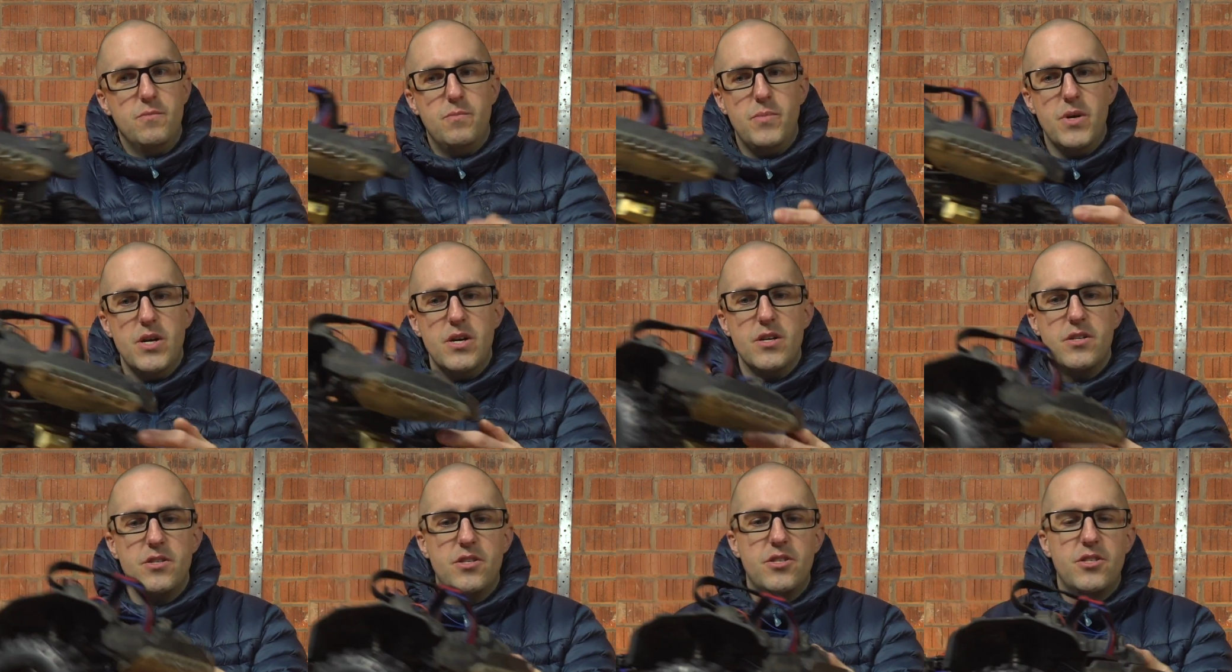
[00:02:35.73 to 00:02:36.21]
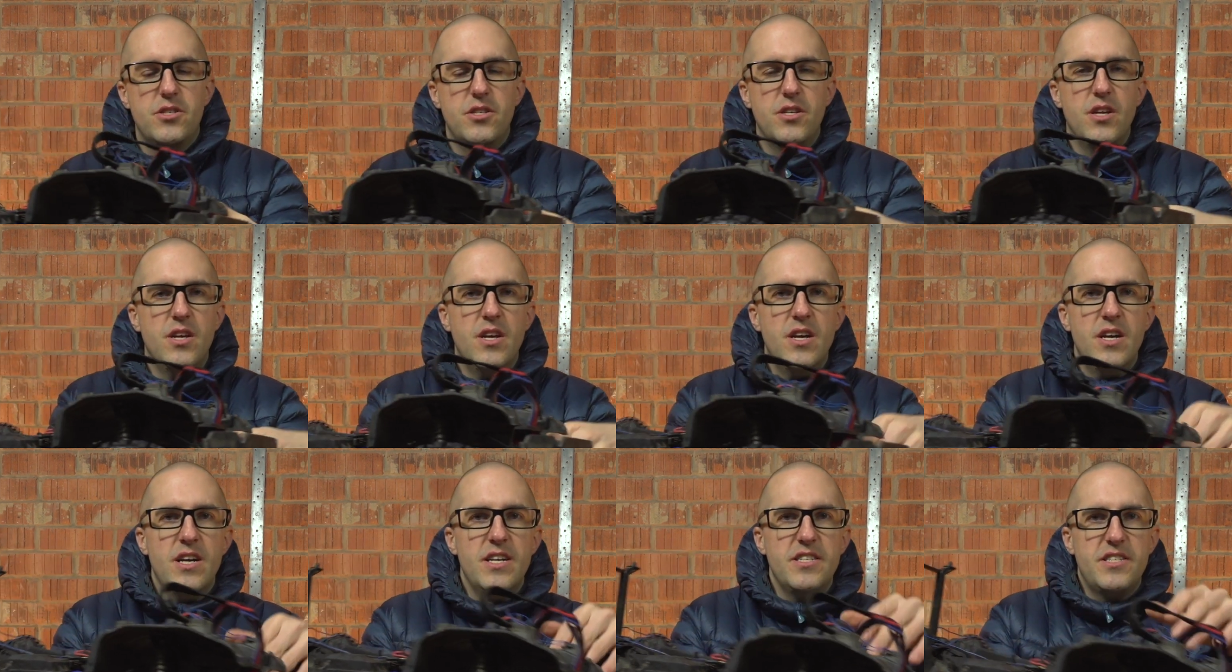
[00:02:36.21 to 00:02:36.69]
But
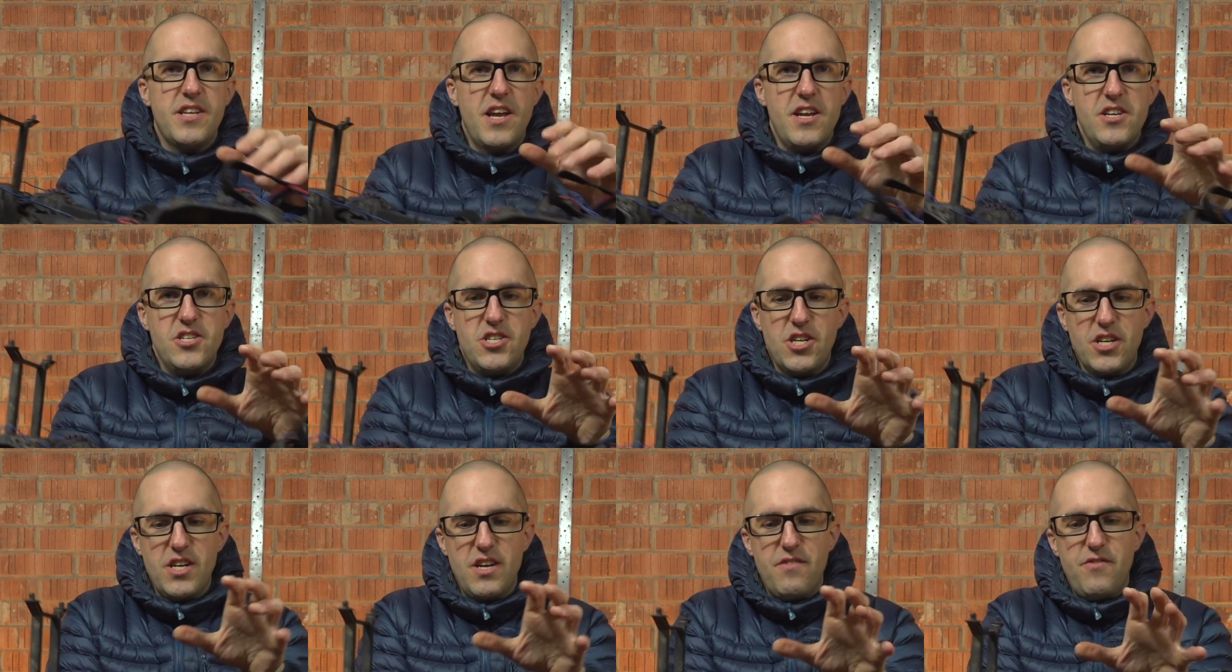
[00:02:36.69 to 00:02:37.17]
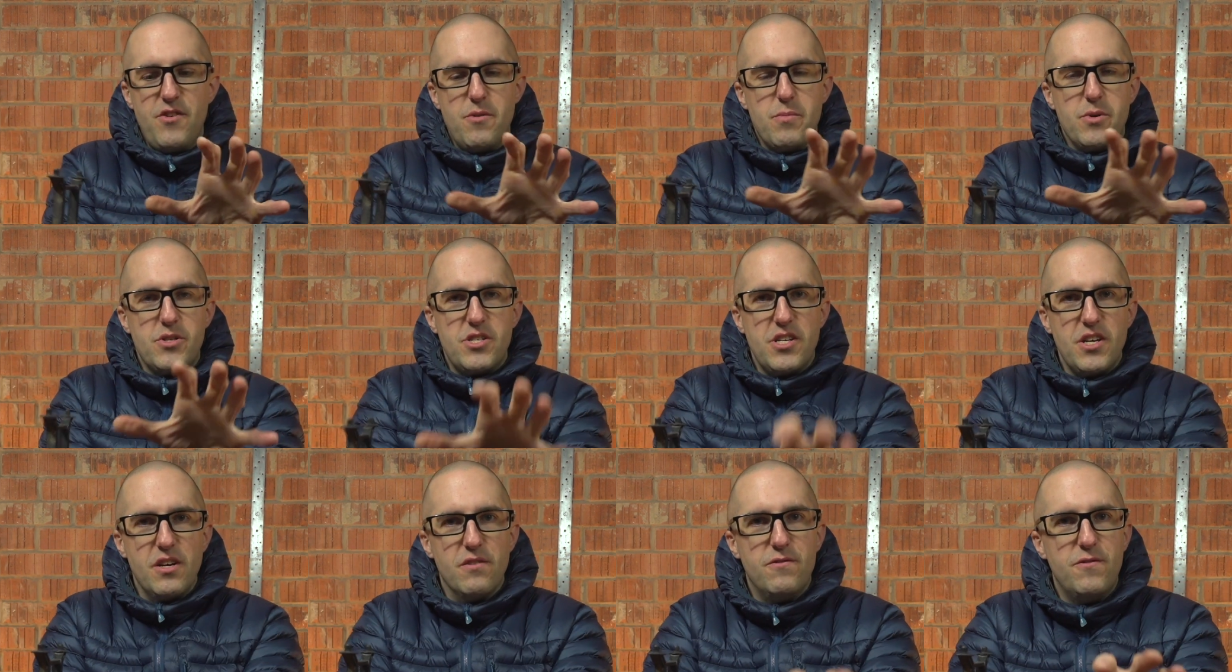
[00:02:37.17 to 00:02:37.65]
essentially, if you're
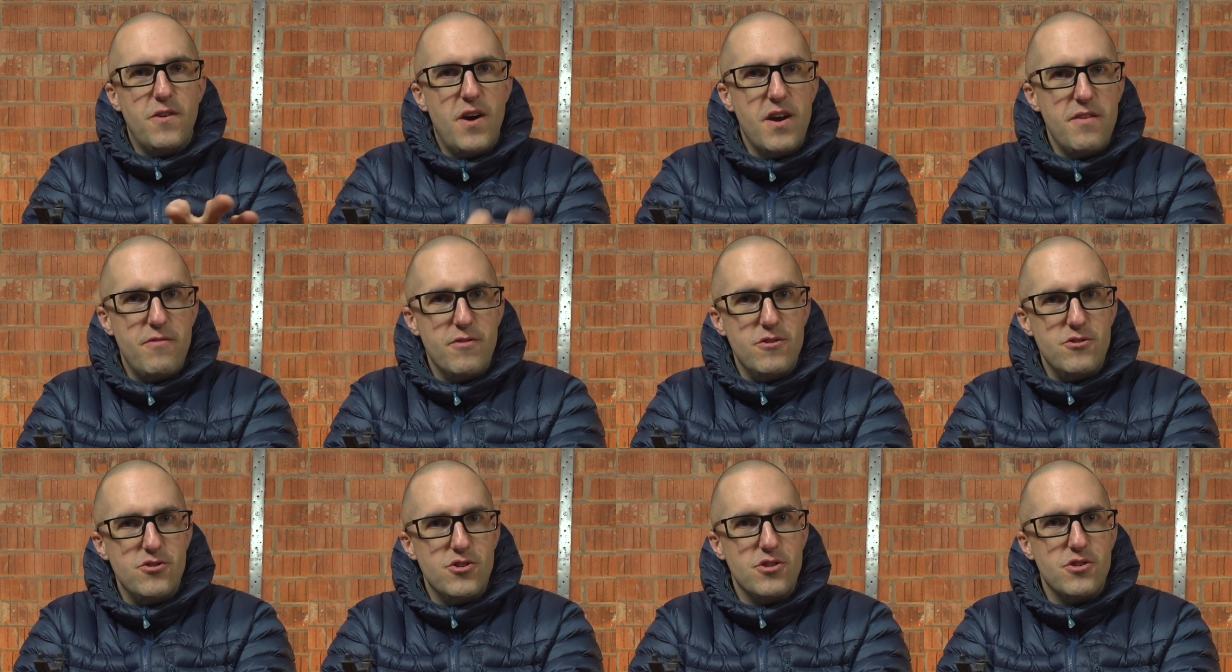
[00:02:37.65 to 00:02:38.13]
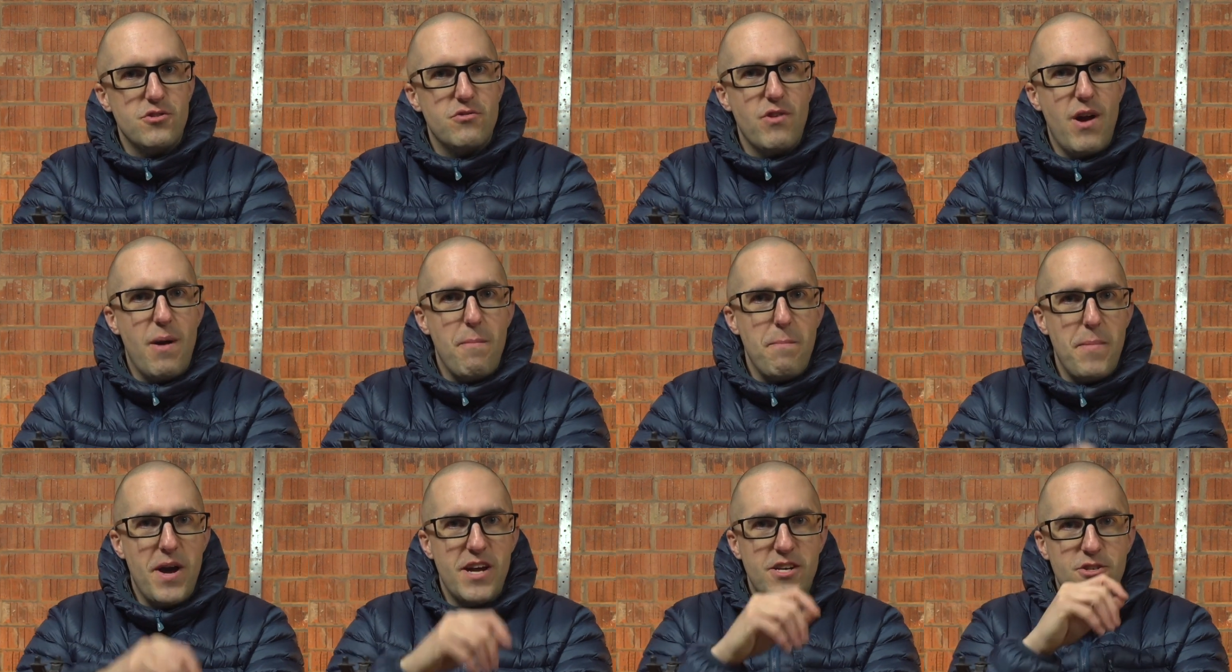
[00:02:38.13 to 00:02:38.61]
putting a 500
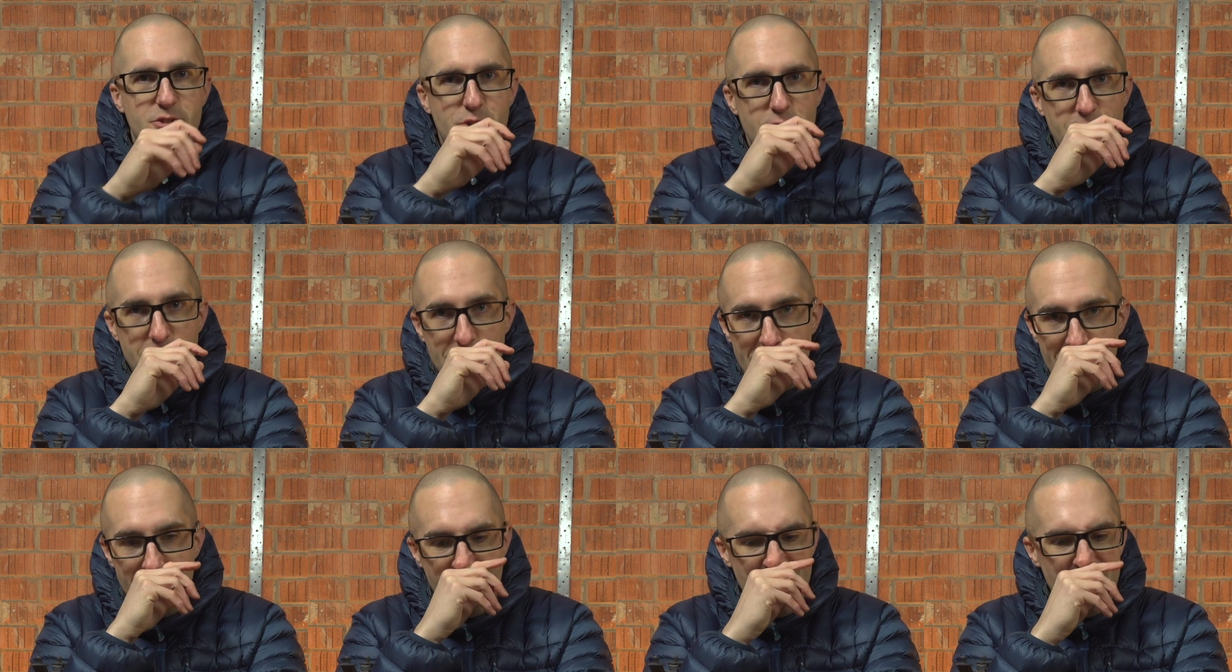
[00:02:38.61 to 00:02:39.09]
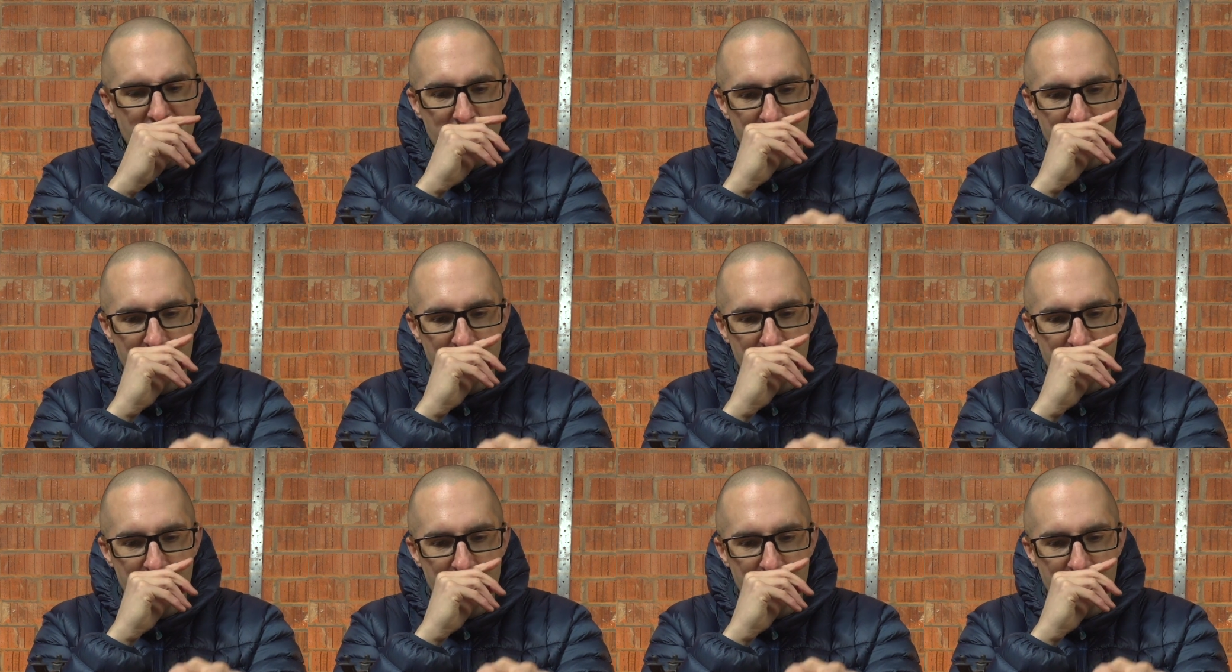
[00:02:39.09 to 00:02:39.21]
gram battery